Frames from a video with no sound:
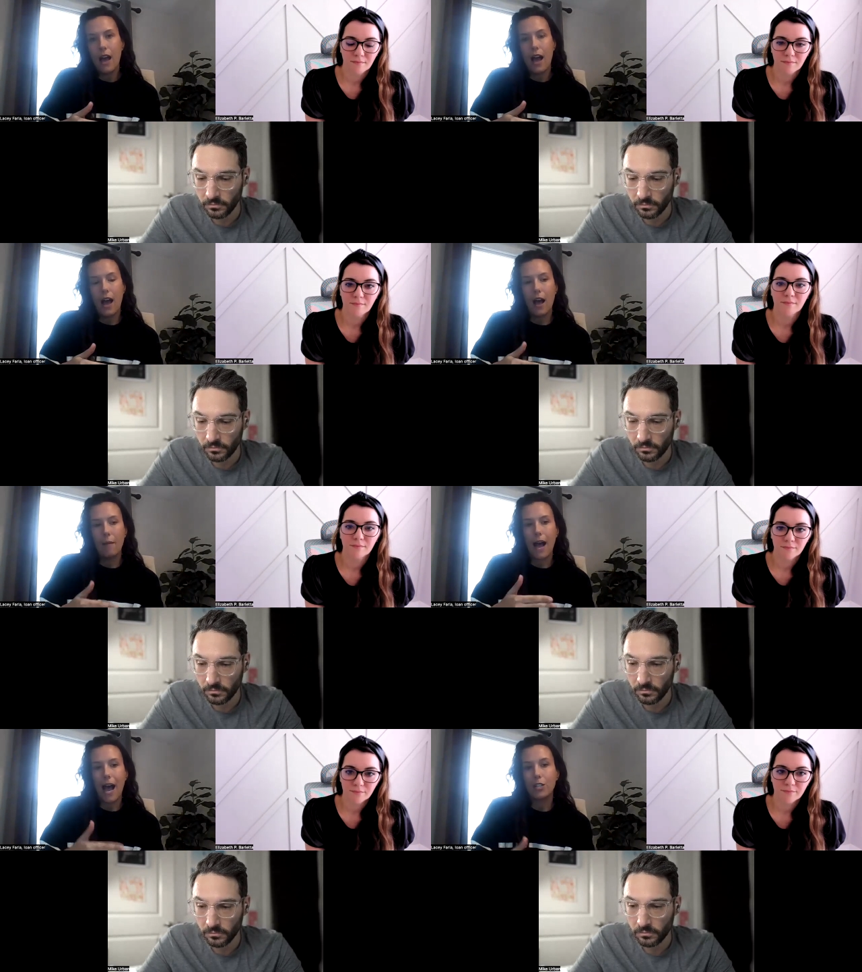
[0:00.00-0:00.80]

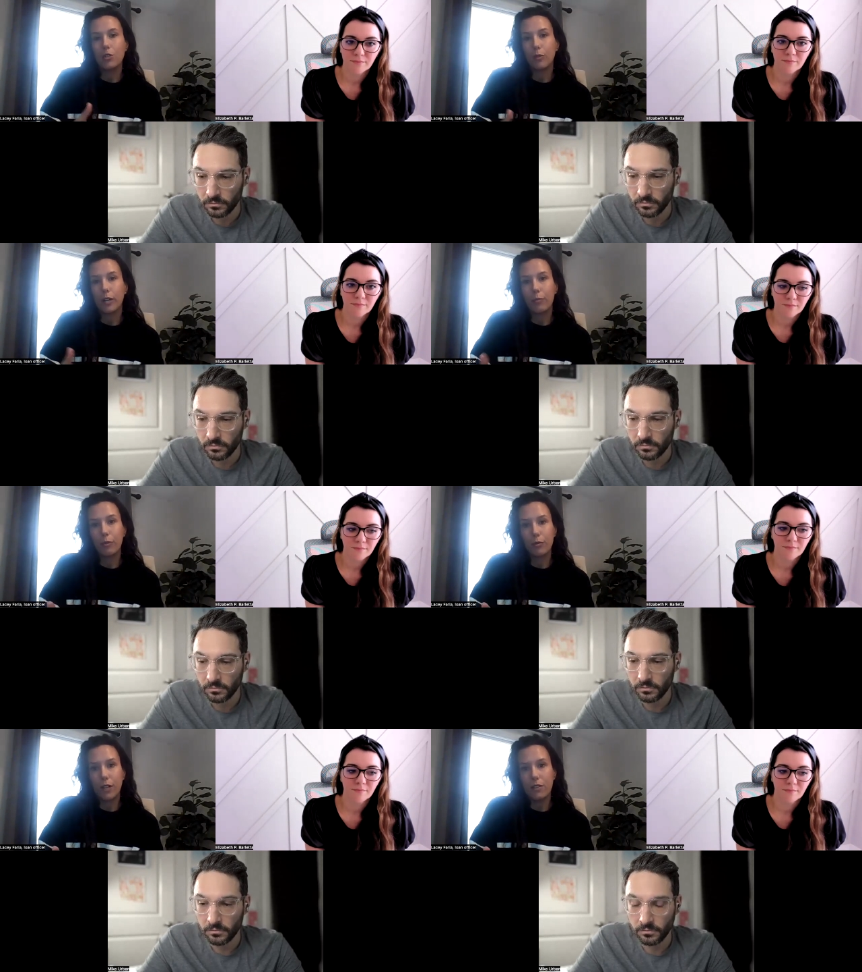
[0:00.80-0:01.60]
Speaker 1: Um, I do
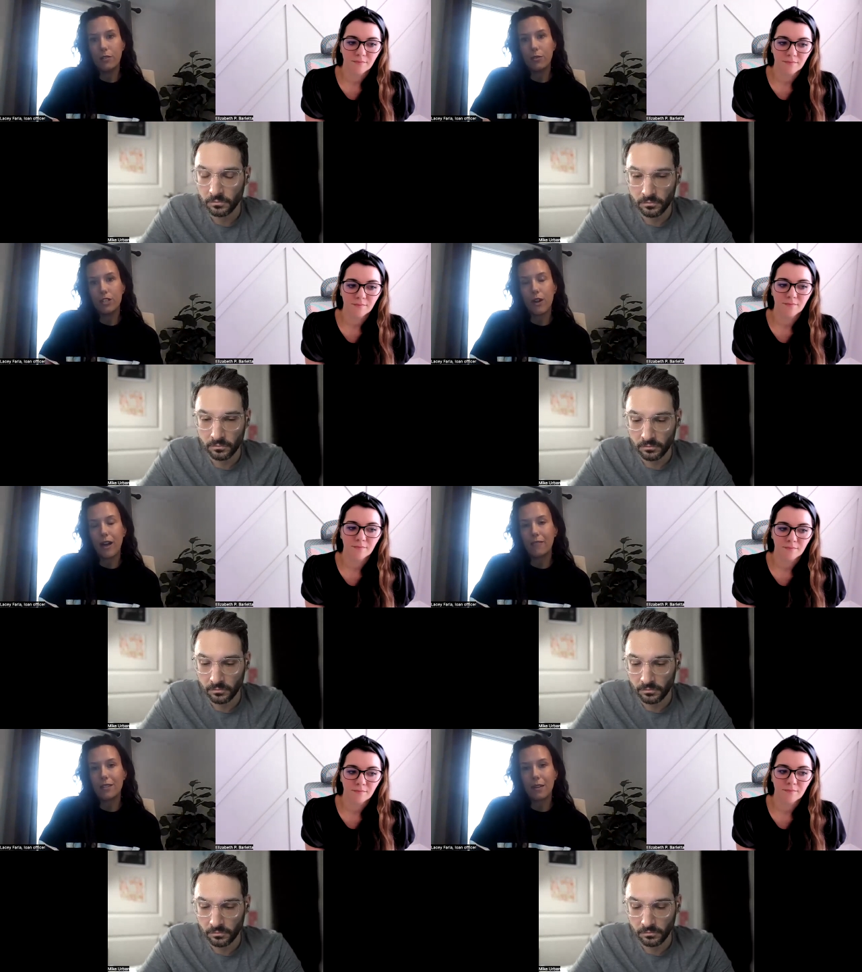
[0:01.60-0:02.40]
pre-approvals, which you
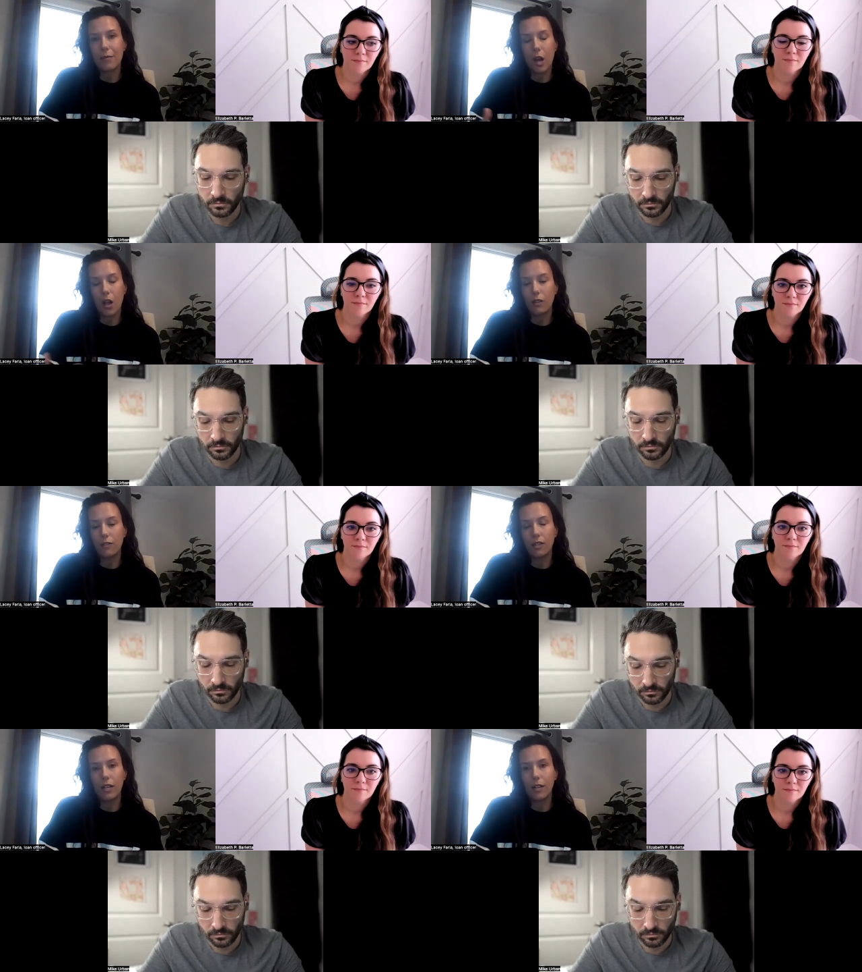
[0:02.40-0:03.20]
have to send me all of
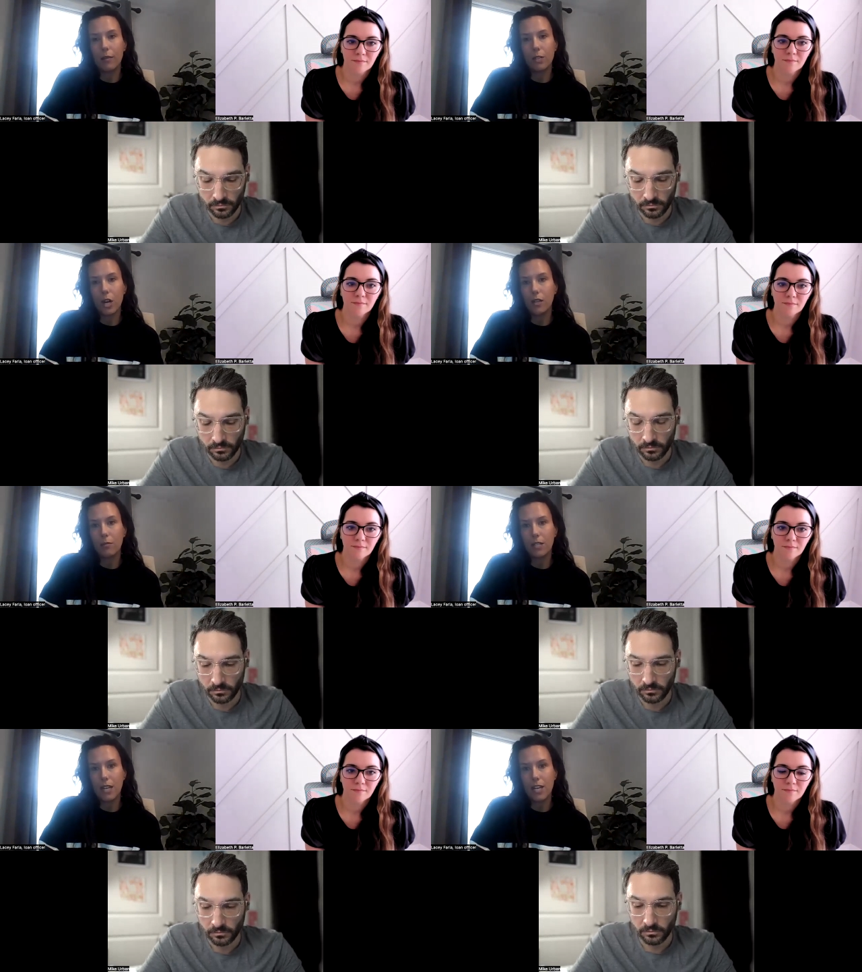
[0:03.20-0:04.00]
your income
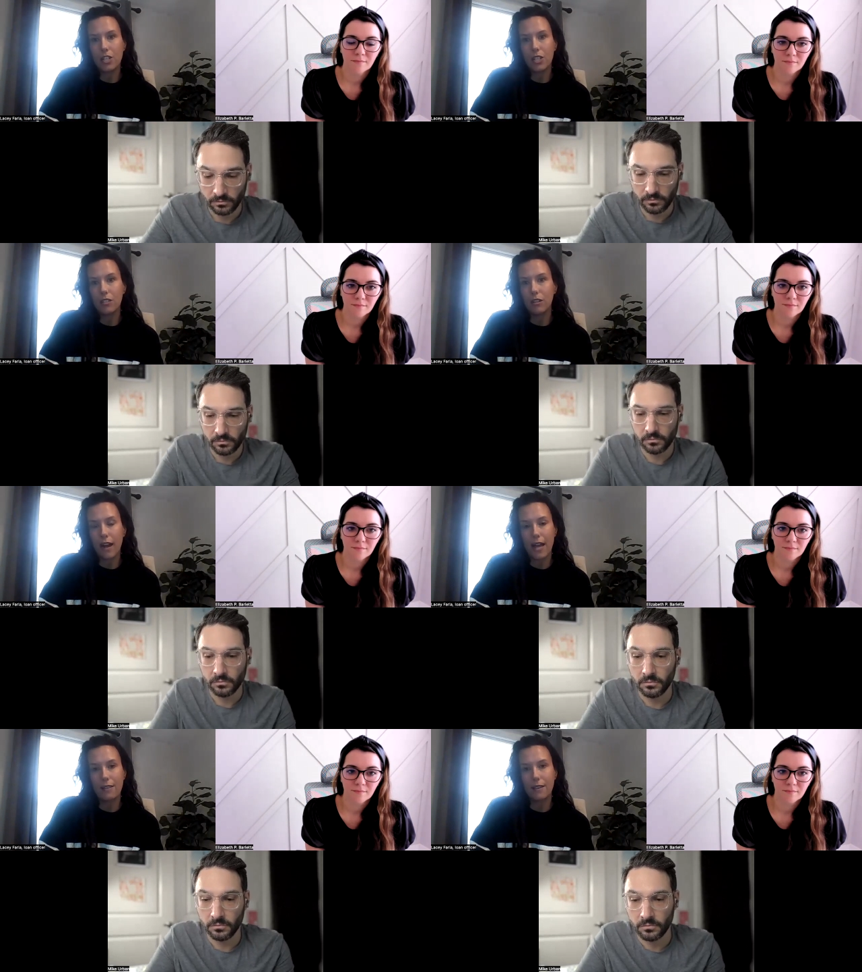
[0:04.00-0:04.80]
documentation, your
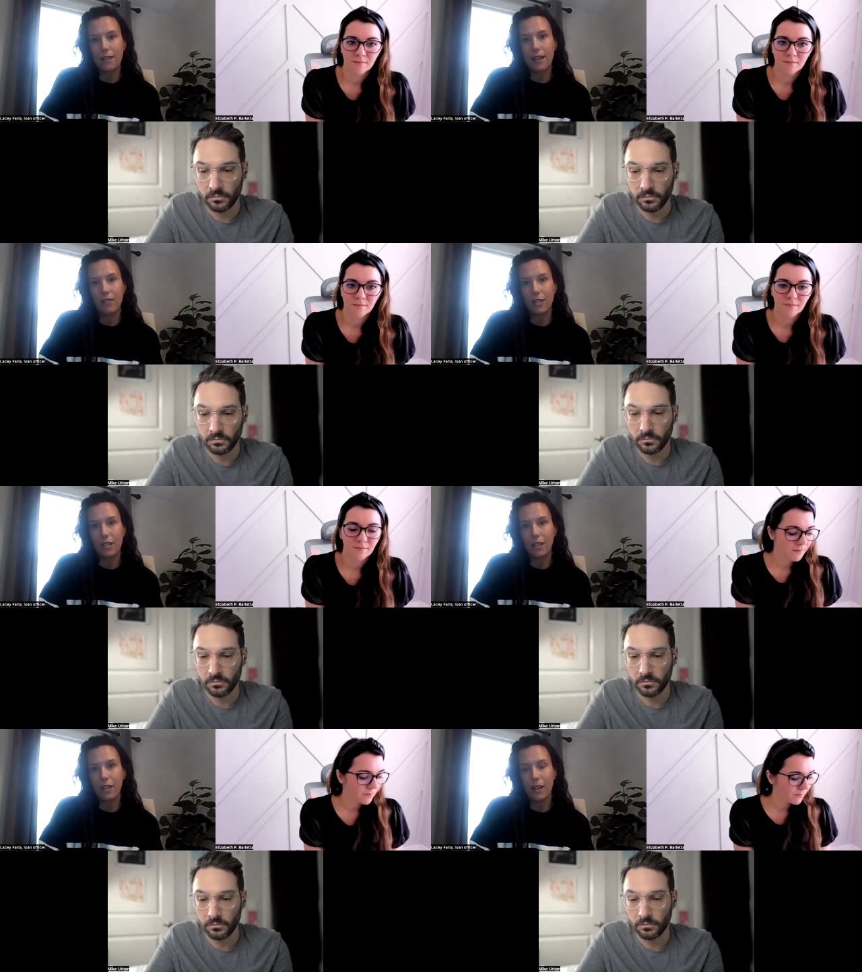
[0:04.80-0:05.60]
assets,
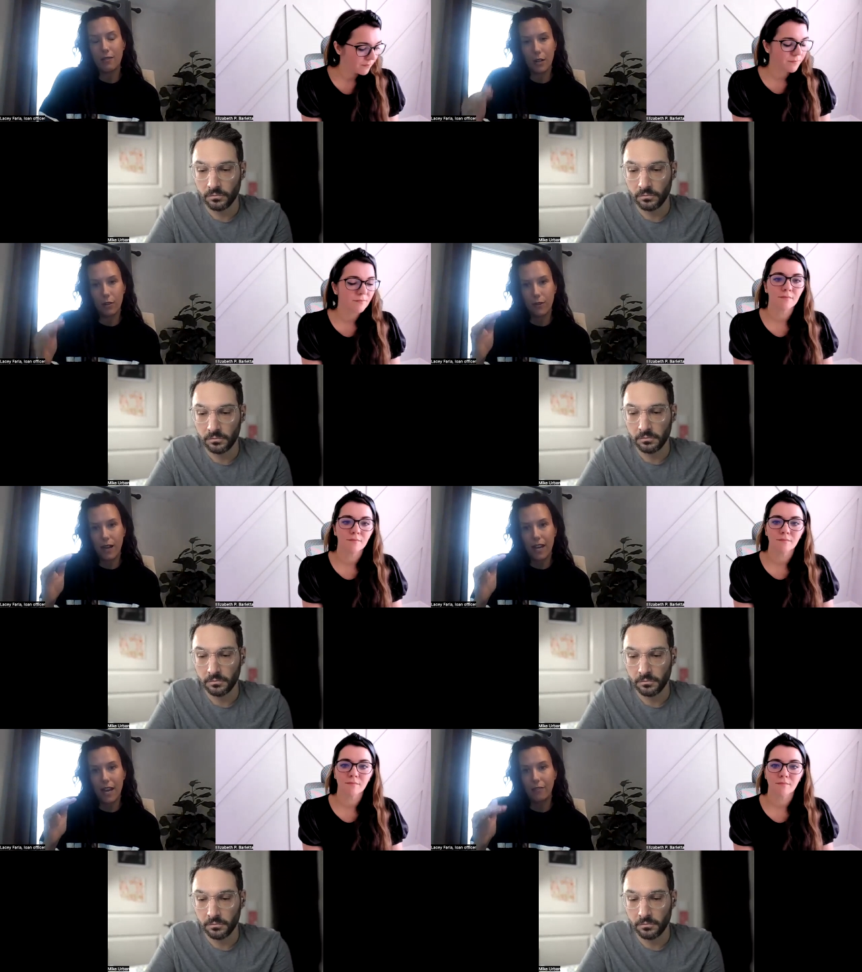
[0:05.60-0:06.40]
everything. I
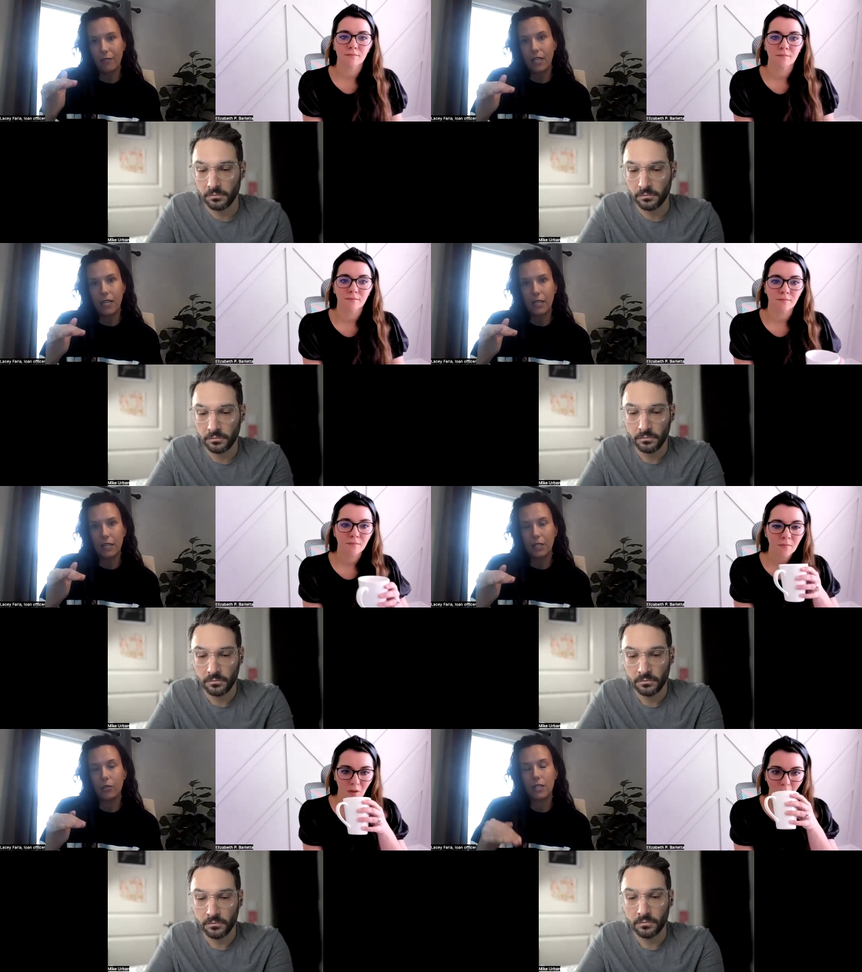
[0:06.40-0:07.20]
verify every
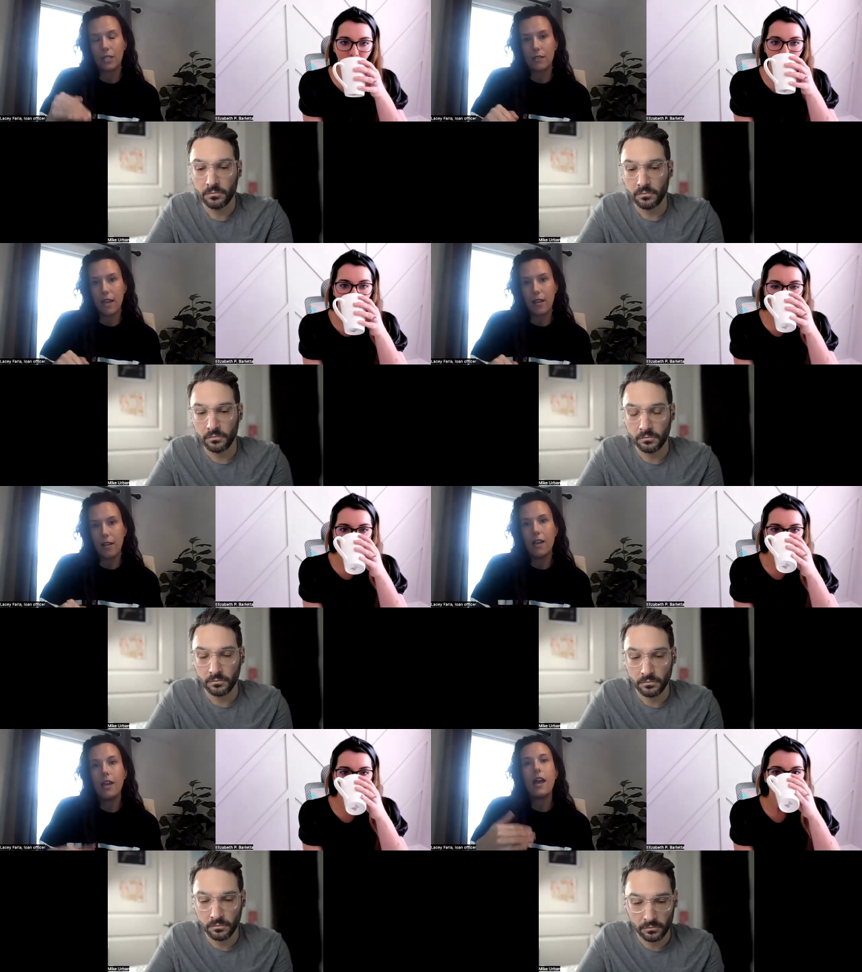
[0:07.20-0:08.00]
little detail,